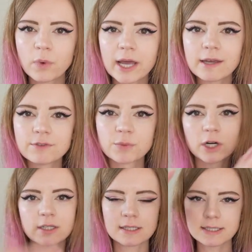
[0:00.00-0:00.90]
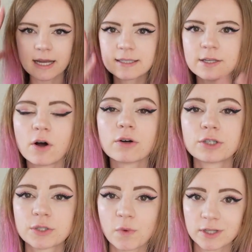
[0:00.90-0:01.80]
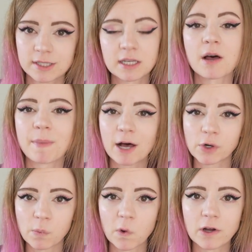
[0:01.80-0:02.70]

waves where it decides it all just wants to come out at